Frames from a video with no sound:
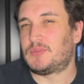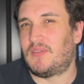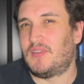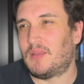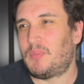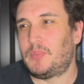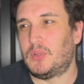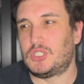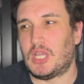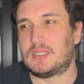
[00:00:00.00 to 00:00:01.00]
But I feel like people
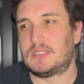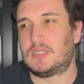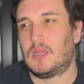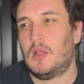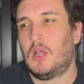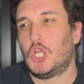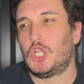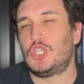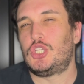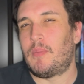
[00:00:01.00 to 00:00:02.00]
just
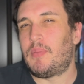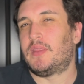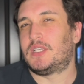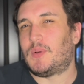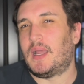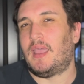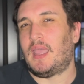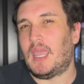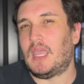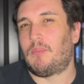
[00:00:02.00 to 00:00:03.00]
jump on the Twilight
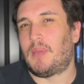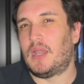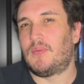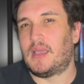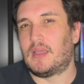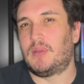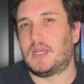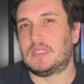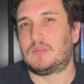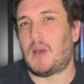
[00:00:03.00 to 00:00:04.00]
hate bandwagon
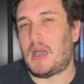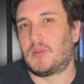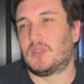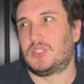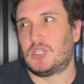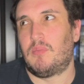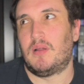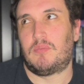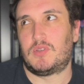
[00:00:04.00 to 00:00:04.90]
because it's popular to jump on the